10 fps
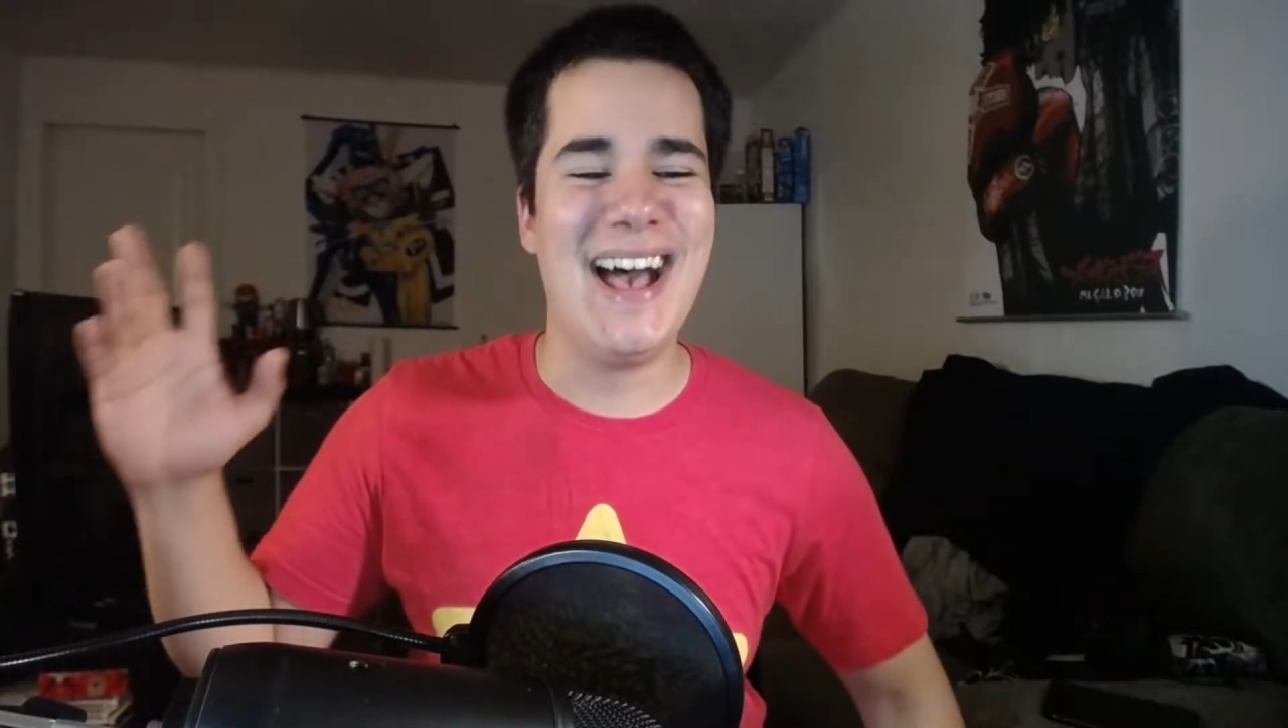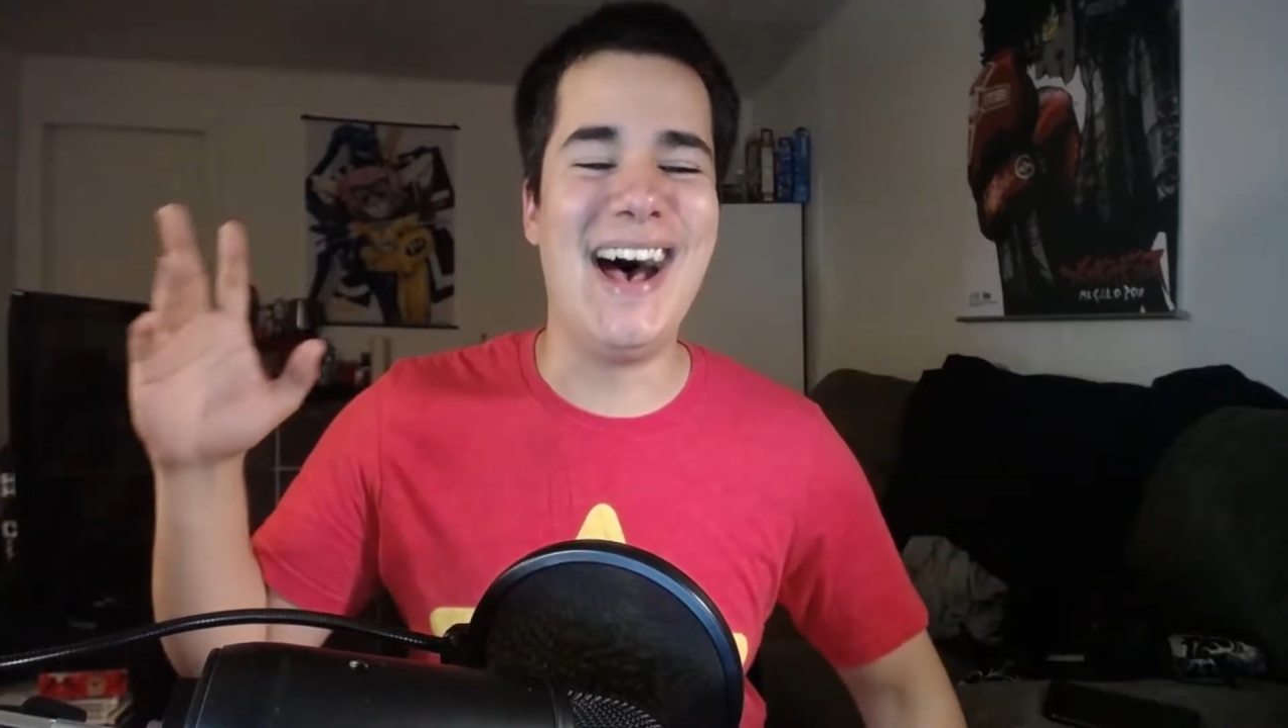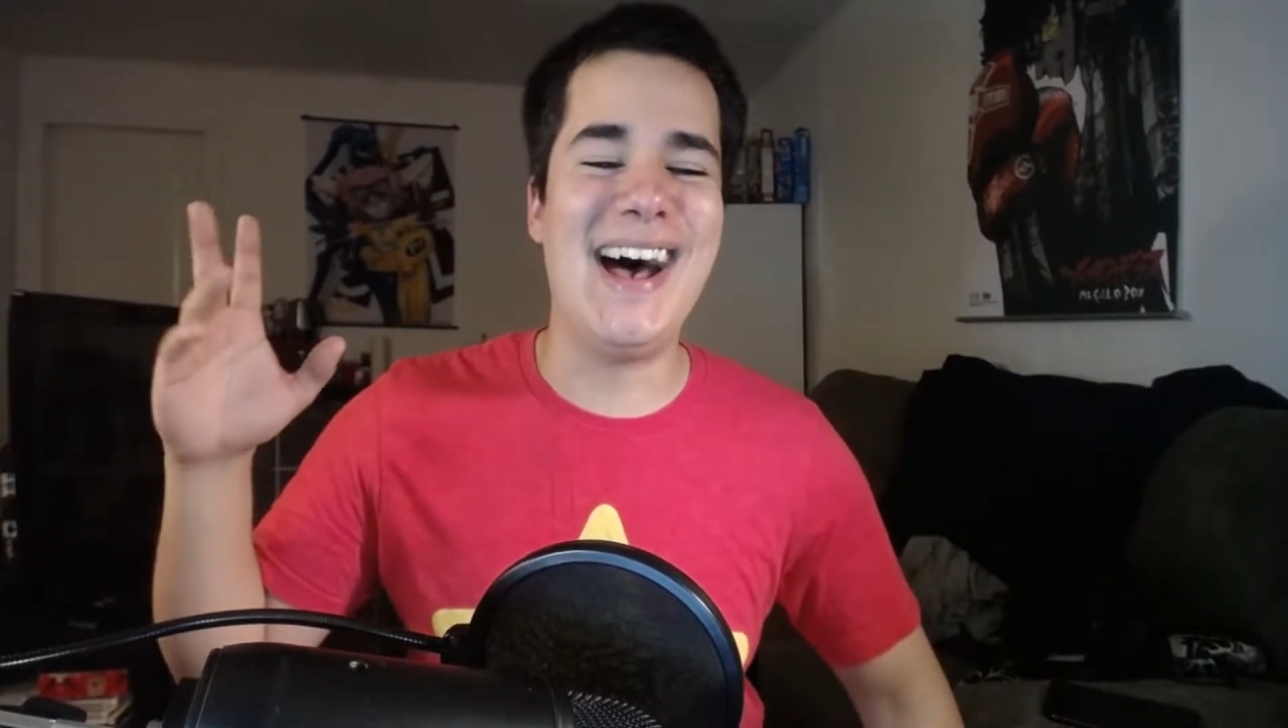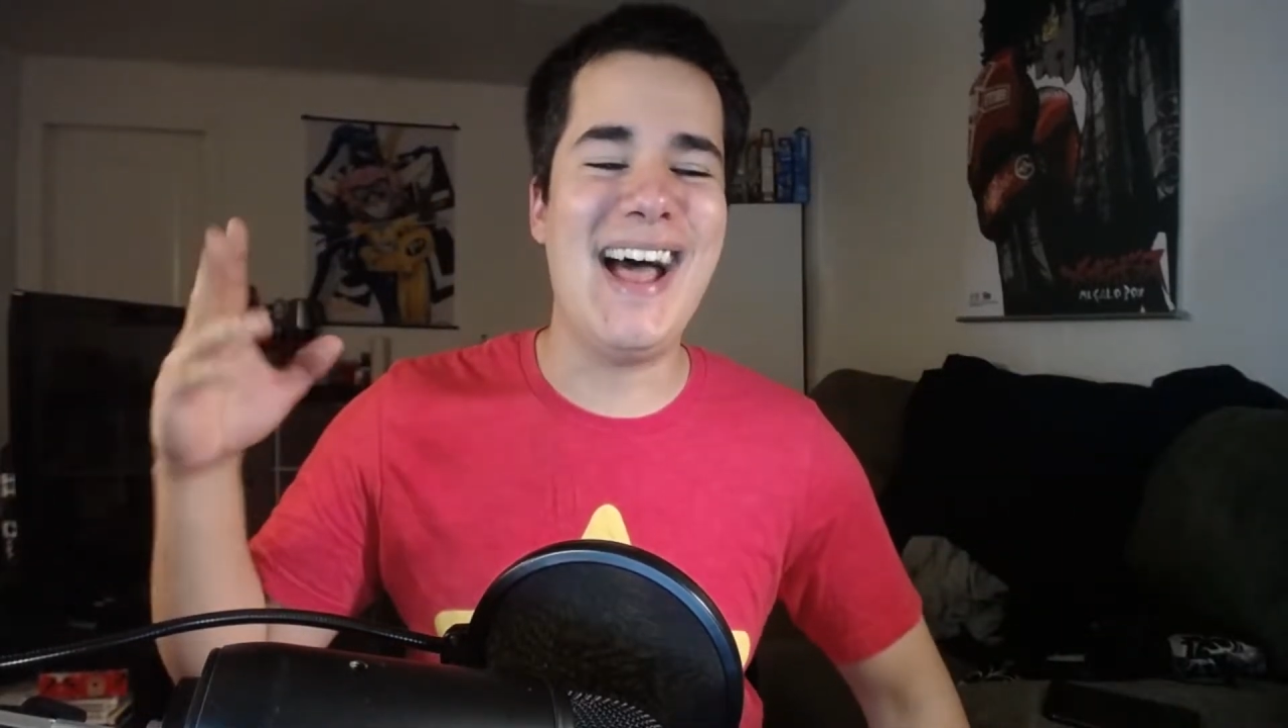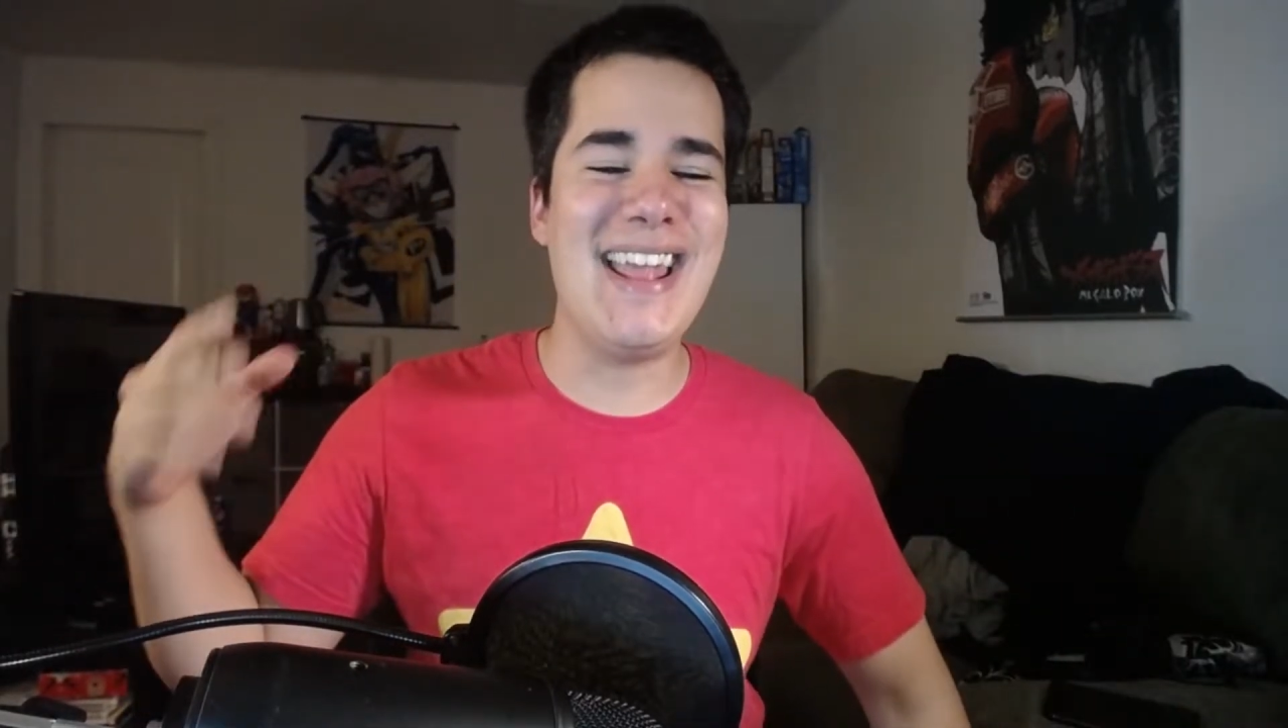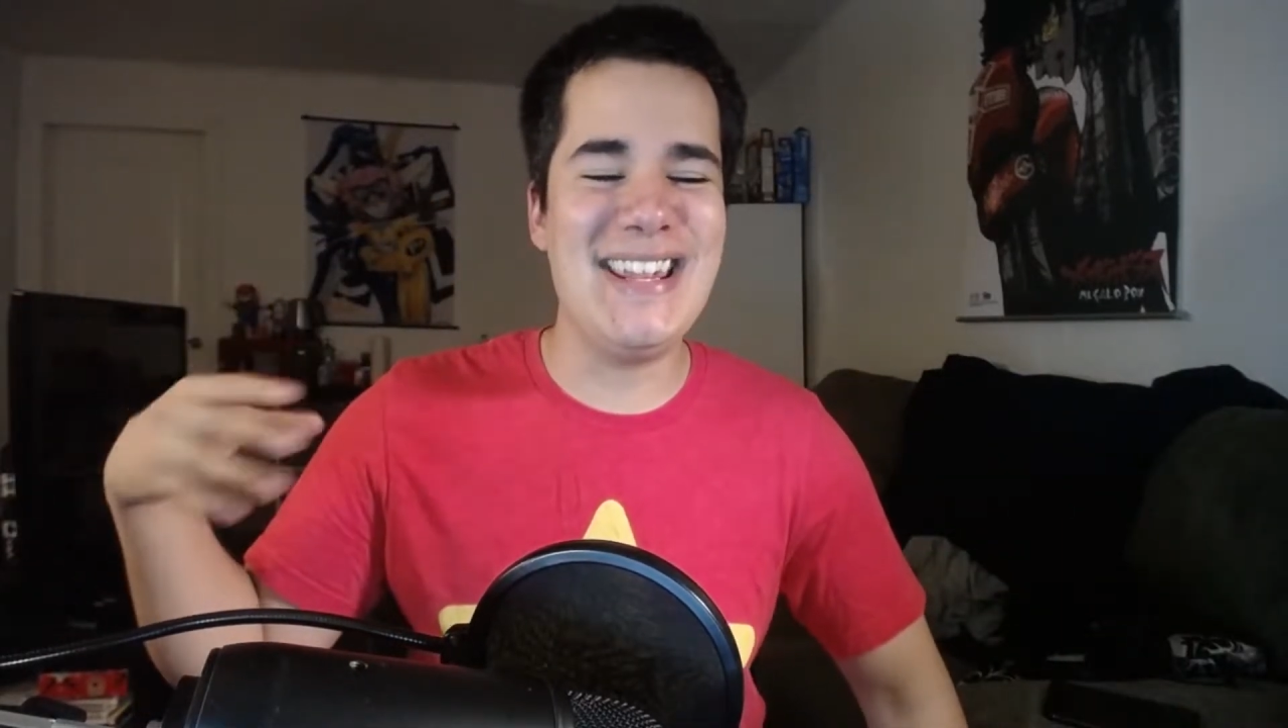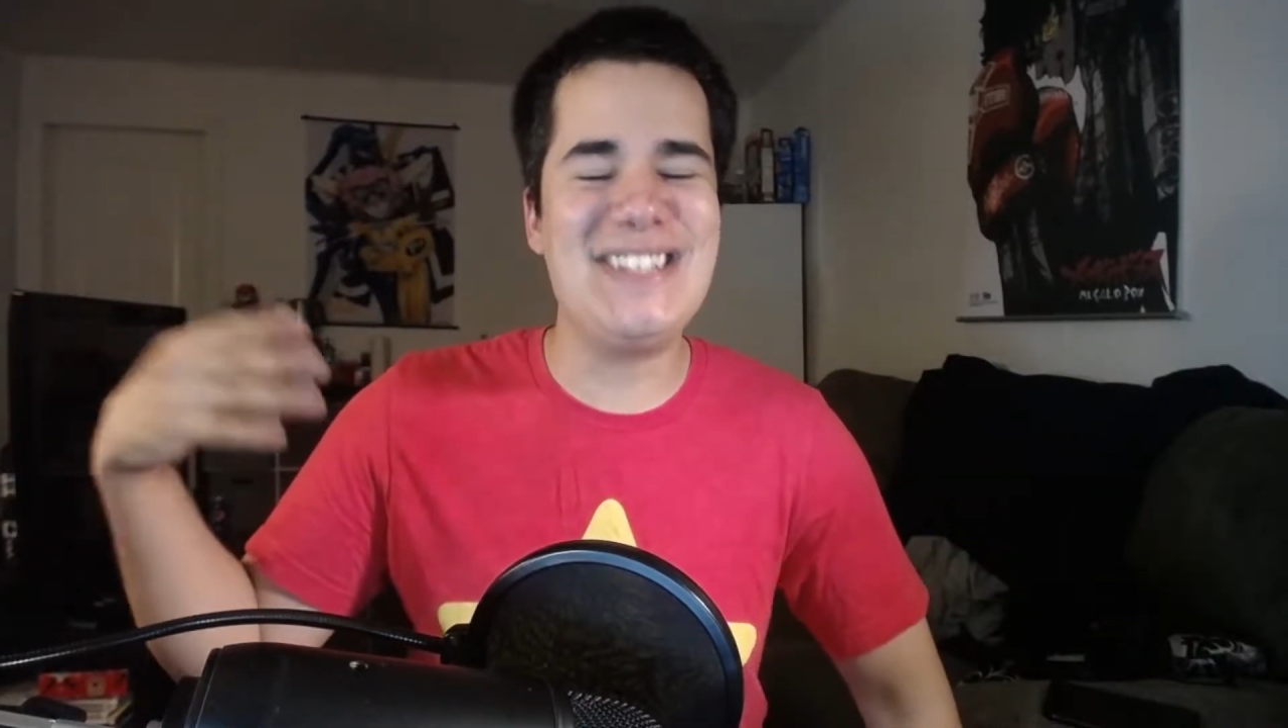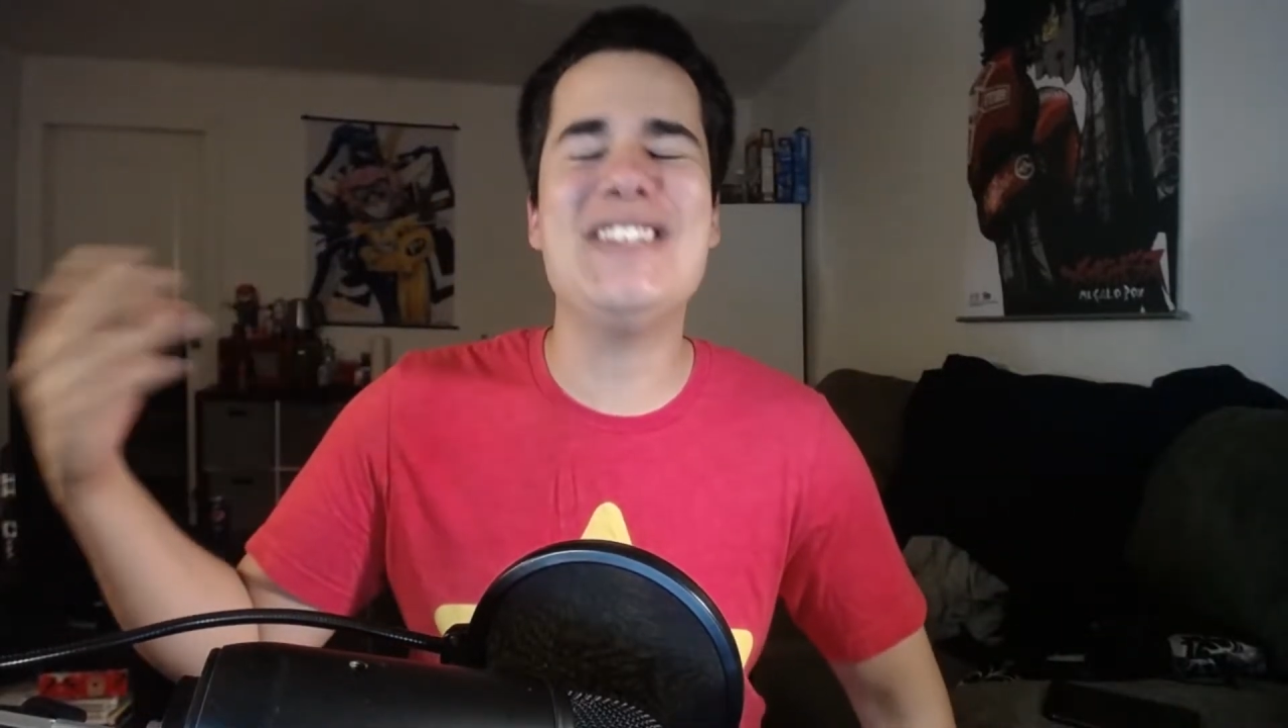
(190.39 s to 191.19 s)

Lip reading: It's